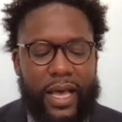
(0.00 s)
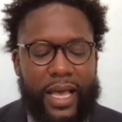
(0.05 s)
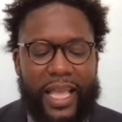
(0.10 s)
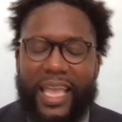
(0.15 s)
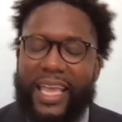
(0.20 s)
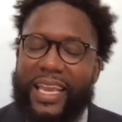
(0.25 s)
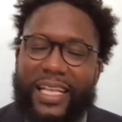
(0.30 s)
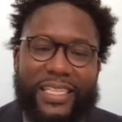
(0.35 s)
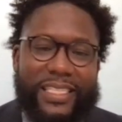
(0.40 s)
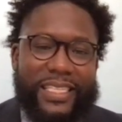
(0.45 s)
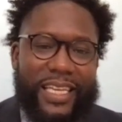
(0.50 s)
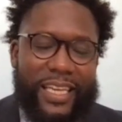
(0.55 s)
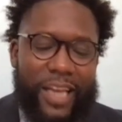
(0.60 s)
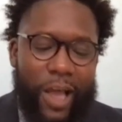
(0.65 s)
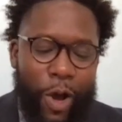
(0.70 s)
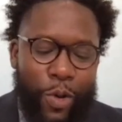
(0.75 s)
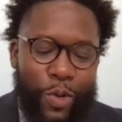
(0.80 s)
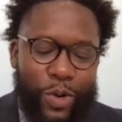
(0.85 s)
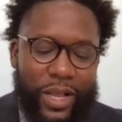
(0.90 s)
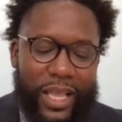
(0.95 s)
It is in
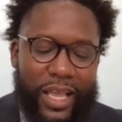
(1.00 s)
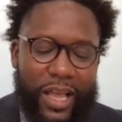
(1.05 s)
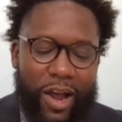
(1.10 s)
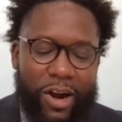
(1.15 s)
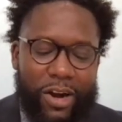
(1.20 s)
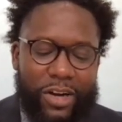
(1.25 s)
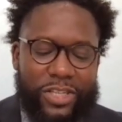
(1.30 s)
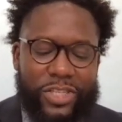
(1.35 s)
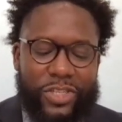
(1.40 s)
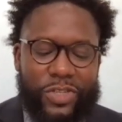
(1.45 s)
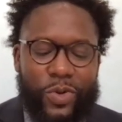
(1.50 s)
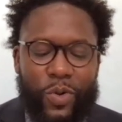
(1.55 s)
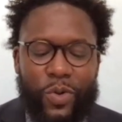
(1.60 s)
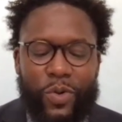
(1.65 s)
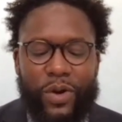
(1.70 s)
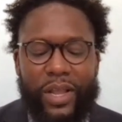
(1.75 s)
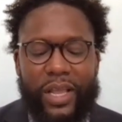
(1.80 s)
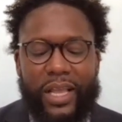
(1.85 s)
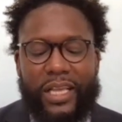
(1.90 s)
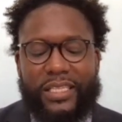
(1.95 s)
owning our
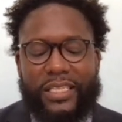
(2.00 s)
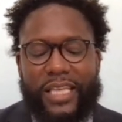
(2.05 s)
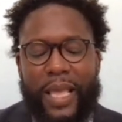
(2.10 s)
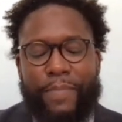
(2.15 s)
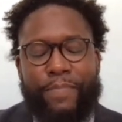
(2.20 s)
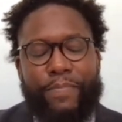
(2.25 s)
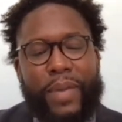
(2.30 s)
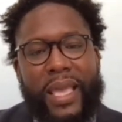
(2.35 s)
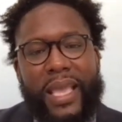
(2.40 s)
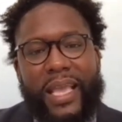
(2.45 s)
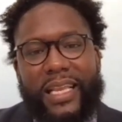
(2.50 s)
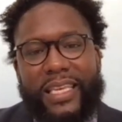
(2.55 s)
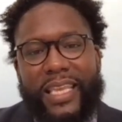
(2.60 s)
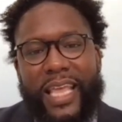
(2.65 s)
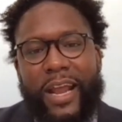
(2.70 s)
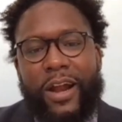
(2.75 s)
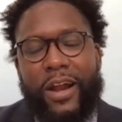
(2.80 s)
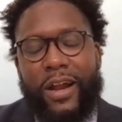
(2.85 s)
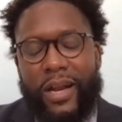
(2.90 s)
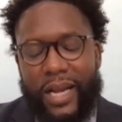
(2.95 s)
stories and being
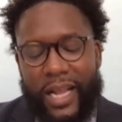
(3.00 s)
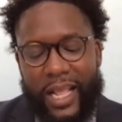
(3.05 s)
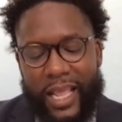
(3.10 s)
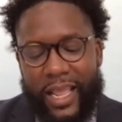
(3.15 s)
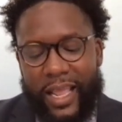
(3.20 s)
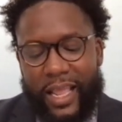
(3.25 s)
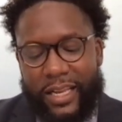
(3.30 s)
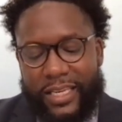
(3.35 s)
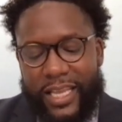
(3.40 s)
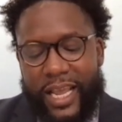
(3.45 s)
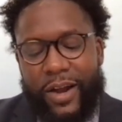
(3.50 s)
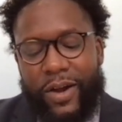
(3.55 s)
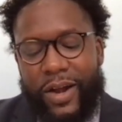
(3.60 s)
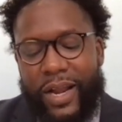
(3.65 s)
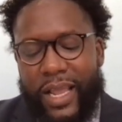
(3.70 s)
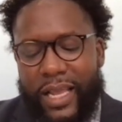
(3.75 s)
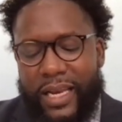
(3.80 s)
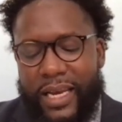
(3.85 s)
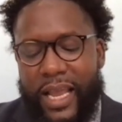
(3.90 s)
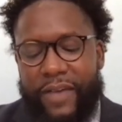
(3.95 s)
daring
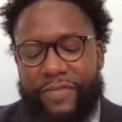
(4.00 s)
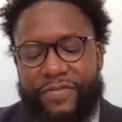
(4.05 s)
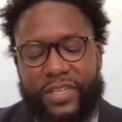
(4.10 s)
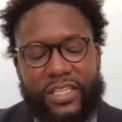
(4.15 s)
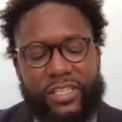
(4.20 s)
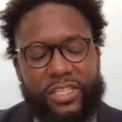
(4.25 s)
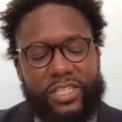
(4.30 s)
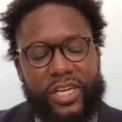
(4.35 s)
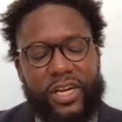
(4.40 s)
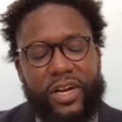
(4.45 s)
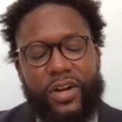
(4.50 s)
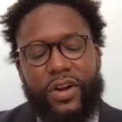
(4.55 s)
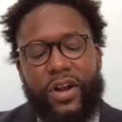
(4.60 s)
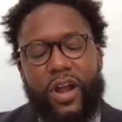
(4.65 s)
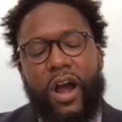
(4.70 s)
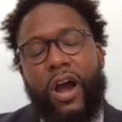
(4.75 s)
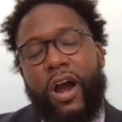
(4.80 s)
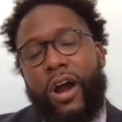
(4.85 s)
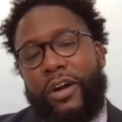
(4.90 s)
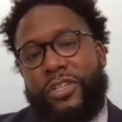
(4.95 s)
enough to
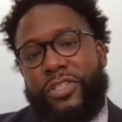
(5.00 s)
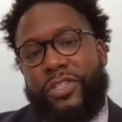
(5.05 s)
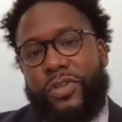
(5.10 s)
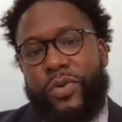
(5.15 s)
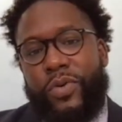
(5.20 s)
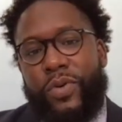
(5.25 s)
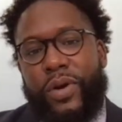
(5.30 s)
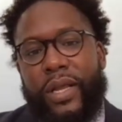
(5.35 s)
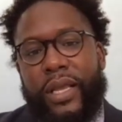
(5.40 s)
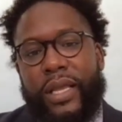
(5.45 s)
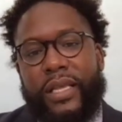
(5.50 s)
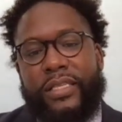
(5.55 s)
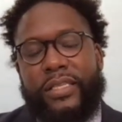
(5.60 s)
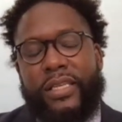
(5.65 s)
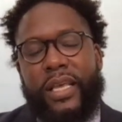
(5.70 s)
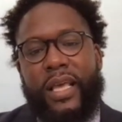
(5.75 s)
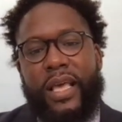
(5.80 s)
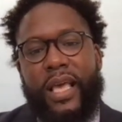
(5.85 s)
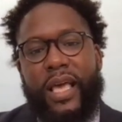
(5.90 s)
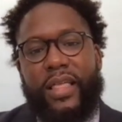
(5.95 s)
share our stories
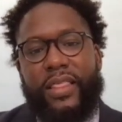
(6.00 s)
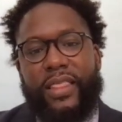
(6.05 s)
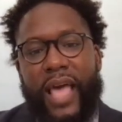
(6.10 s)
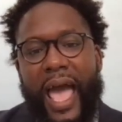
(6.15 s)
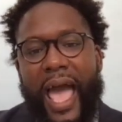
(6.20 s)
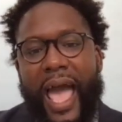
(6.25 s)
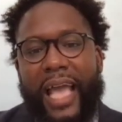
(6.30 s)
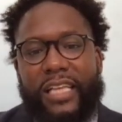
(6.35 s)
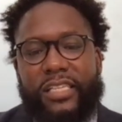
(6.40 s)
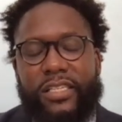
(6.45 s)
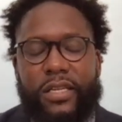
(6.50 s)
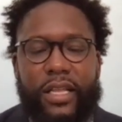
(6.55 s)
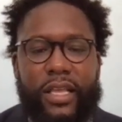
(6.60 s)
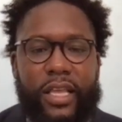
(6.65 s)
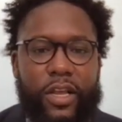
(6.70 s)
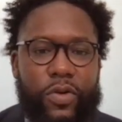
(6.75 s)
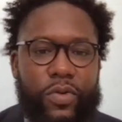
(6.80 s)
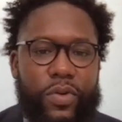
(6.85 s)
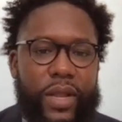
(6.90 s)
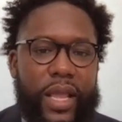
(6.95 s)
that actually
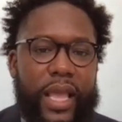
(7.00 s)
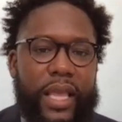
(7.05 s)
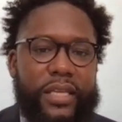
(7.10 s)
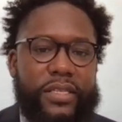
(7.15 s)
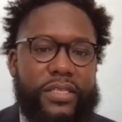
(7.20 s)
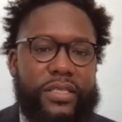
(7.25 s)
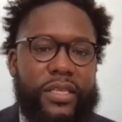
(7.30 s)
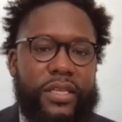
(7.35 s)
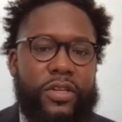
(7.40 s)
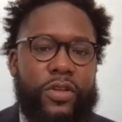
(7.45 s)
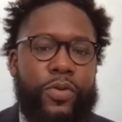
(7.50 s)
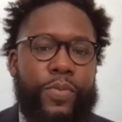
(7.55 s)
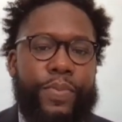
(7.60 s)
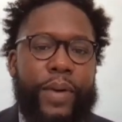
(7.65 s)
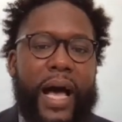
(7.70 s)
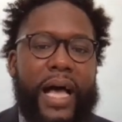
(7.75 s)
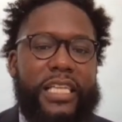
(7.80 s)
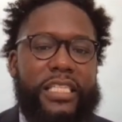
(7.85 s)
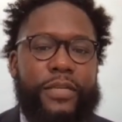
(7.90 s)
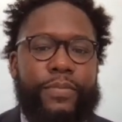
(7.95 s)
creates the new
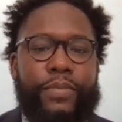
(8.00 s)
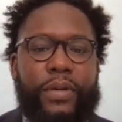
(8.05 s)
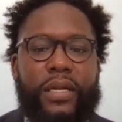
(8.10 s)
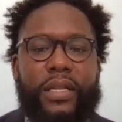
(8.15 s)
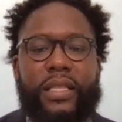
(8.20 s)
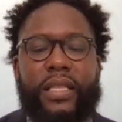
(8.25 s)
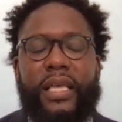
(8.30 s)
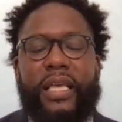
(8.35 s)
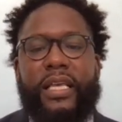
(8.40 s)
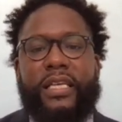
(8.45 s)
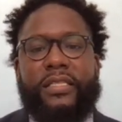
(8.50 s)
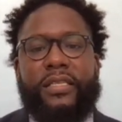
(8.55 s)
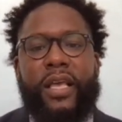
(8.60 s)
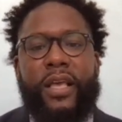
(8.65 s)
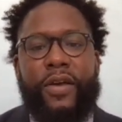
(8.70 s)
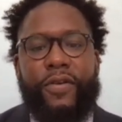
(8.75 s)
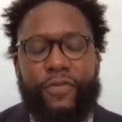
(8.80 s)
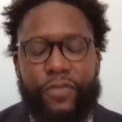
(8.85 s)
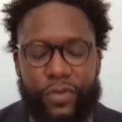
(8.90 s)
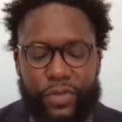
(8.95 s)
possibilities
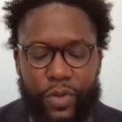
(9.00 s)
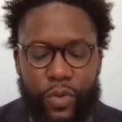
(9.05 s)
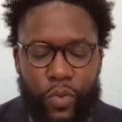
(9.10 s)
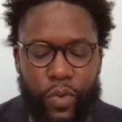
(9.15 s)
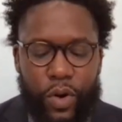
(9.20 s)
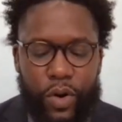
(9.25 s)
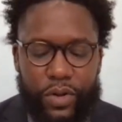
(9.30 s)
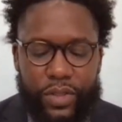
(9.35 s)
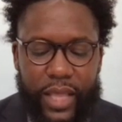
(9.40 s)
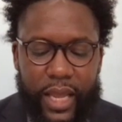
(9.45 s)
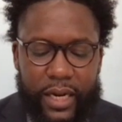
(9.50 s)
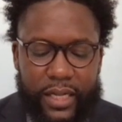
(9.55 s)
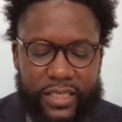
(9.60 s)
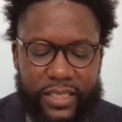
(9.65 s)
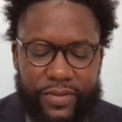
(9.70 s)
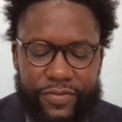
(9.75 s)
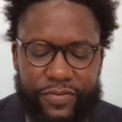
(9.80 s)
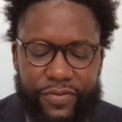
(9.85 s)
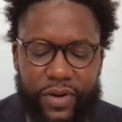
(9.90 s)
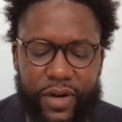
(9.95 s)
for the work that is
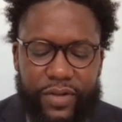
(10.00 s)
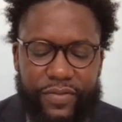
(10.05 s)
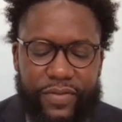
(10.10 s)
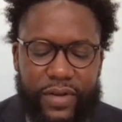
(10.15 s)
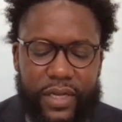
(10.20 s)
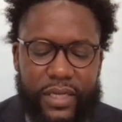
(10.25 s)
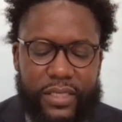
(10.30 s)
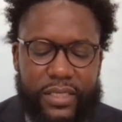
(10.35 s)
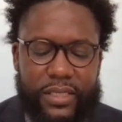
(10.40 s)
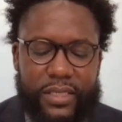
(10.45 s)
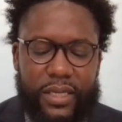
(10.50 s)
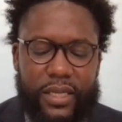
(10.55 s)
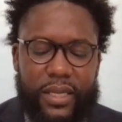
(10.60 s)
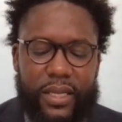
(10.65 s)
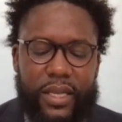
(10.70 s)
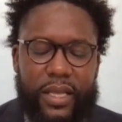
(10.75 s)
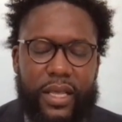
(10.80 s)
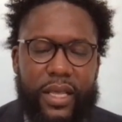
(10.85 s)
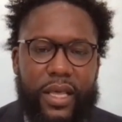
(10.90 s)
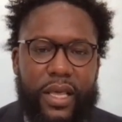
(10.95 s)
in front of us.
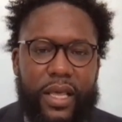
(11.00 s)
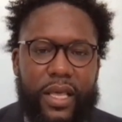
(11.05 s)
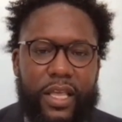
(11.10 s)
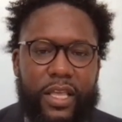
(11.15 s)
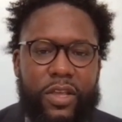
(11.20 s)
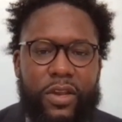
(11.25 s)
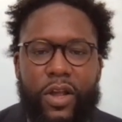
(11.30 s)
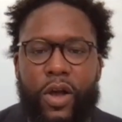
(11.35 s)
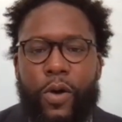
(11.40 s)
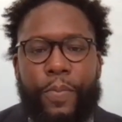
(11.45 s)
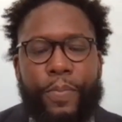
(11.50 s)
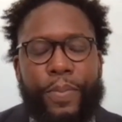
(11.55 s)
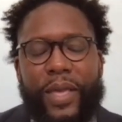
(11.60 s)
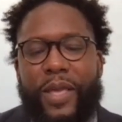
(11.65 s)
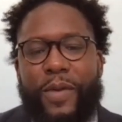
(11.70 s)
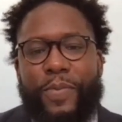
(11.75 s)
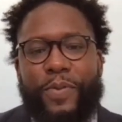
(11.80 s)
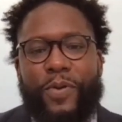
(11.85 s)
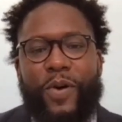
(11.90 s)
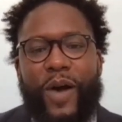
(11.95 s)
You know,
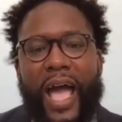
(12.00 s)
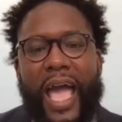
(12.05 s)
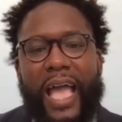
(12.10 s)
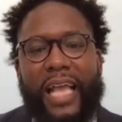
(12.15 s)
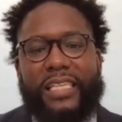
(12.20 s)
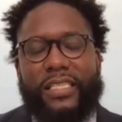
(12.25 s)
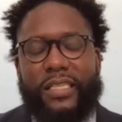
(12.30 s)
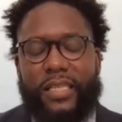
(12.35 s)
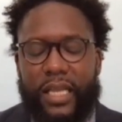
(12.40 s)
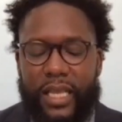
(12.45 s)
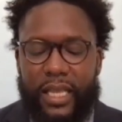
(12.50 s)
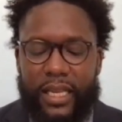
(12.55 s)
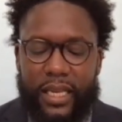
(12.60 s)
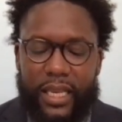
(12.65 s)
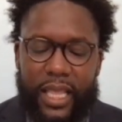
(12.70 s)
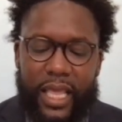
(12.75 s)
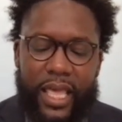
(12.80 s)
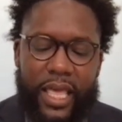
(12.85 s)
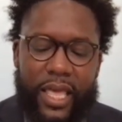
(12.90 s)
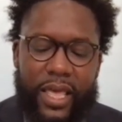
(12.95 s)
people actually
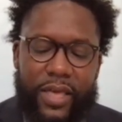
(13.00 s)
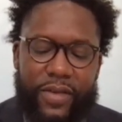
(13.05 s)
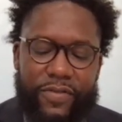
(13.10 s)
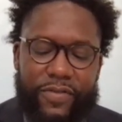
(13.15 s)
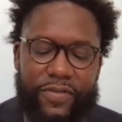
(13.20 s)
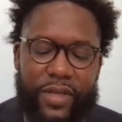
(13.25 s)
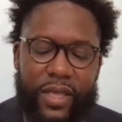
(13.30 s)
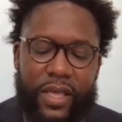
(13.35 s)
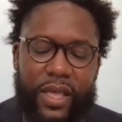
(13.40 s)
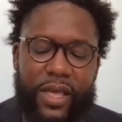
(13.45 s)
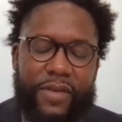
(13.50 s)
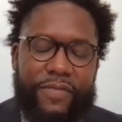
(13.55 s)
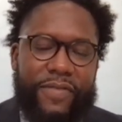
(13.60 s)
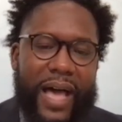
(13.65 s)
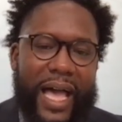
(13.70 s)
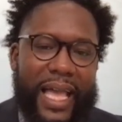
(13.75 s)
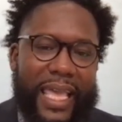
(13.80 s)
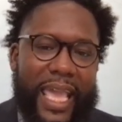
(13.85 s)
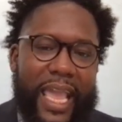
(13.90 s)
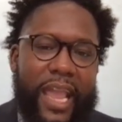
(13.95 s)
live
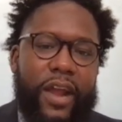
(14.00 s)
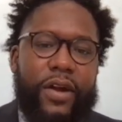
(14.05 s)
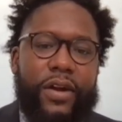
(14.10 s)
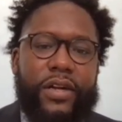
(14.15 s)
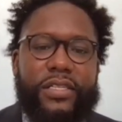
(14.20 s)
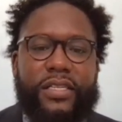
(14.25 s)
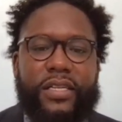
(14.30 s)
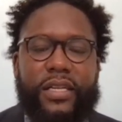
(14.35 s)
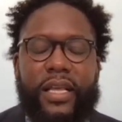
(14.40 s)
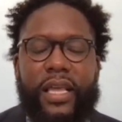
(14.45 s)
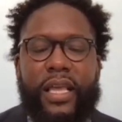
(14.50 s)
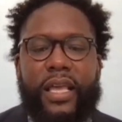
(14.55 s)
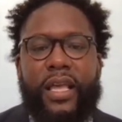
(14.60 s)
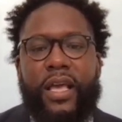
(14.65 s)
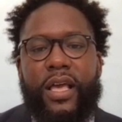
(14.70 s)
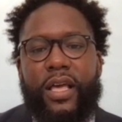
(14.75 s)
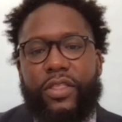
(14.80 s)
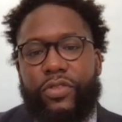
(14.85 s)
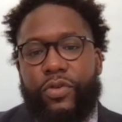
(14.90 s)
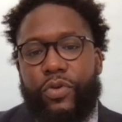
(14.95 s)
vicariously
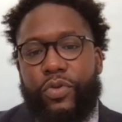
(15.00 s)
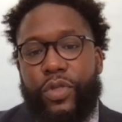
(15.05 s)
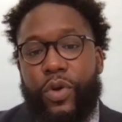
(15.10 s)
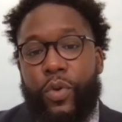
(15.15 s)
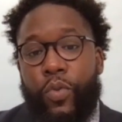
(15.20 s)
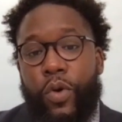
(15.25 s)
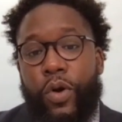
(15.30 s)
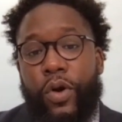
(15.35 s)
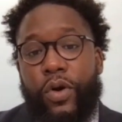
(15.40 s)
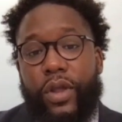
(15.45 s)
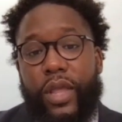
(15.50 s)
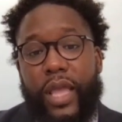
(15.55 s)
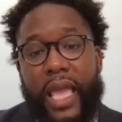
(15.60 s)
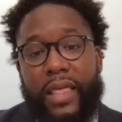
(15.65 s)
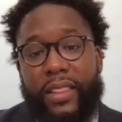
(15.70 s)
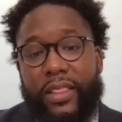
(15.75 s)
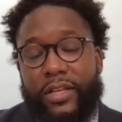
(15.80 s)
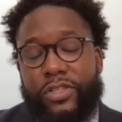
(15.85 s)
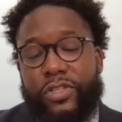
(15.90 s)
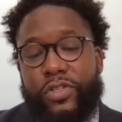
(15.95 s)
through the work
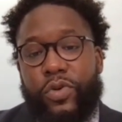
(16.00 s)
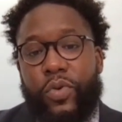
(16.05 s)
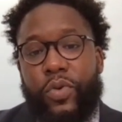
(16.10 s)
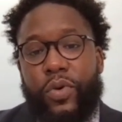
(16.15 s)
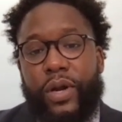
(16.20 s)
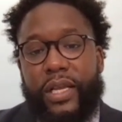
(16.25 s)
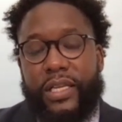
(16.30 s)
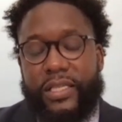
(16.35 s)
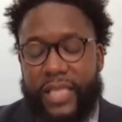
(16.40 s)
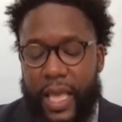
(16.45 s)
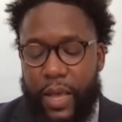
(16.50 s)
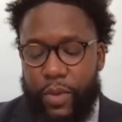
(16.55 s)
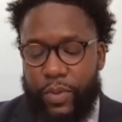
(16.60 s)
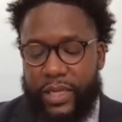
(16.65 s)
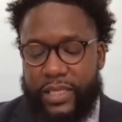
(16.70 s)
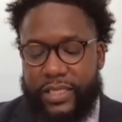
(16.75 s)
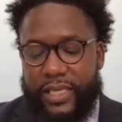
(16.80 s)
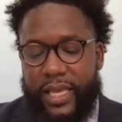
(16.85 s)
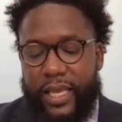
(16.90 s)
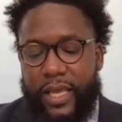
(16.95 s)
and the stories that we
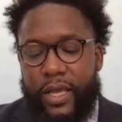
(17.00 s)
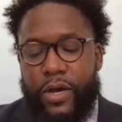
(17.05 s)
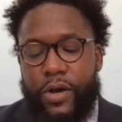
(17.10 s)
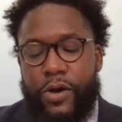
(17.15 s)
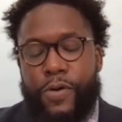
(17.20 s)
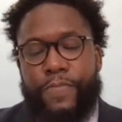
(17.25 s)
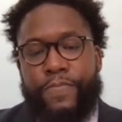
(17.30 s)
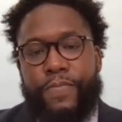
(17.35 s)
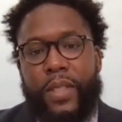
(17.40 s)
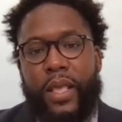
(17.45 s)
tell,